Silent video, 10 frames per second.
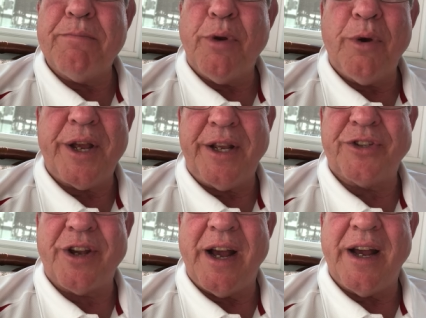
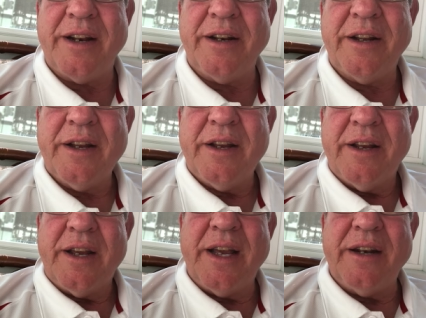employees, God, and
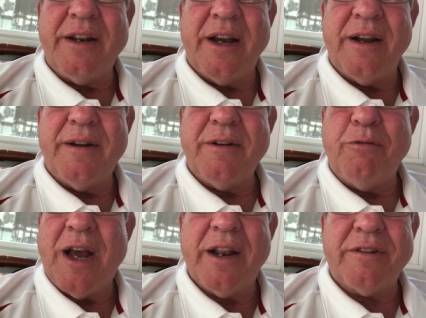and uh,
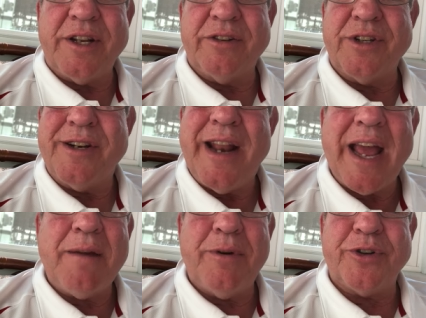relatives and
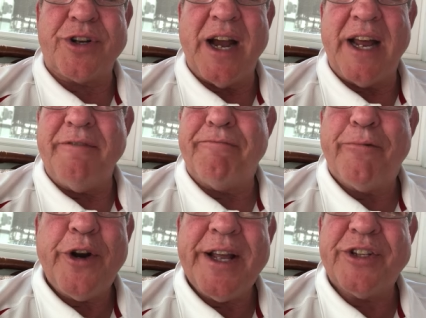neighbors, God, and
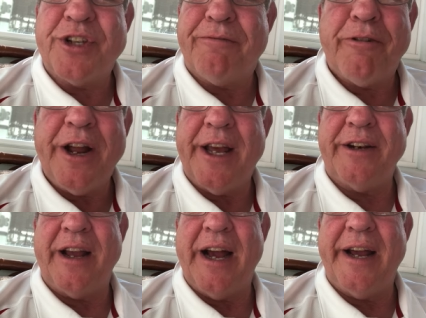friends to
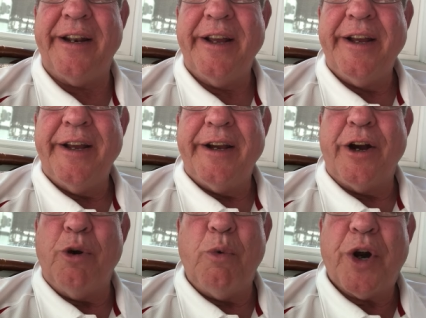friend, God,
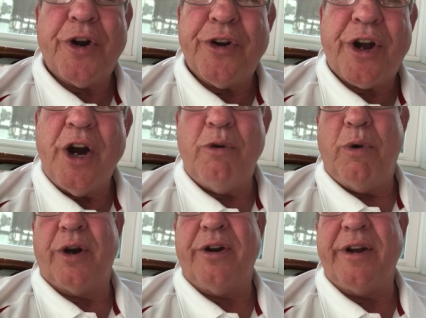co-worker to
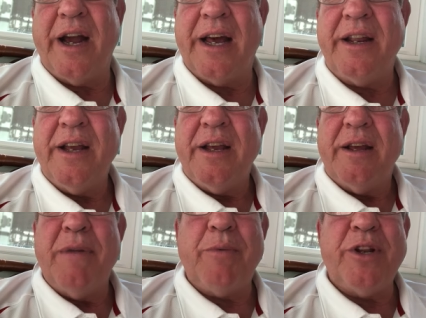co-worker, God.
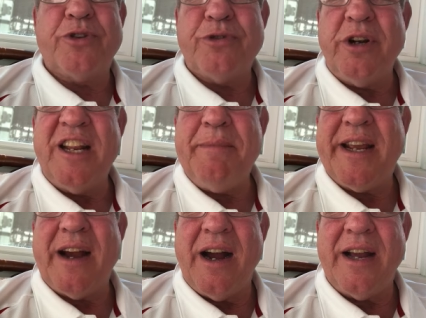May we truly be
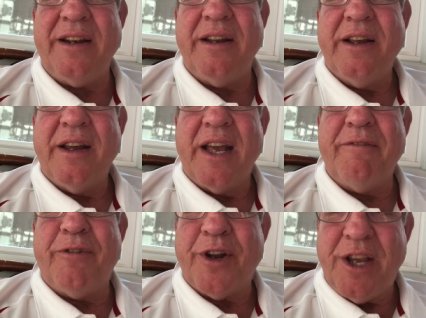kind
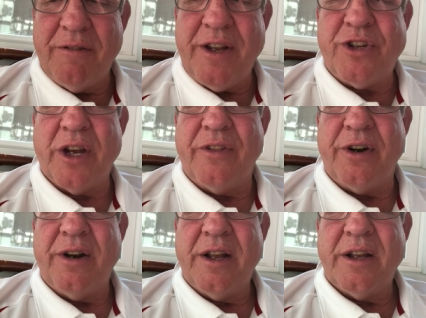and forgive each
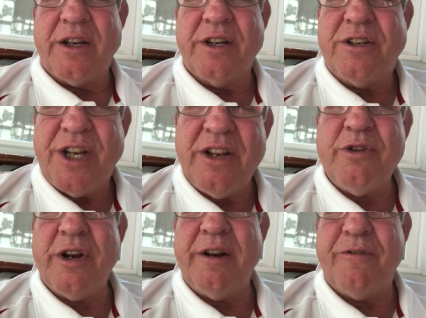other.
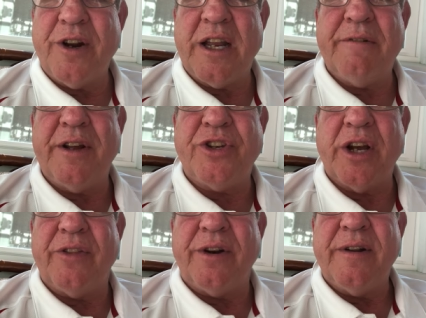Continue to forgive each
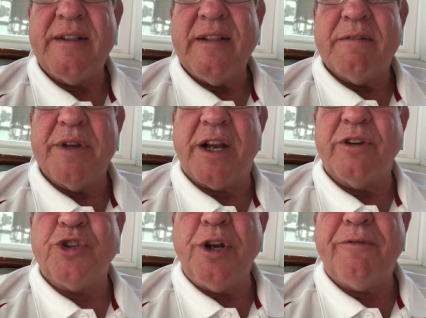other
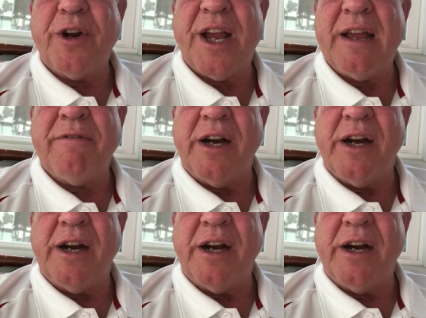because you forgave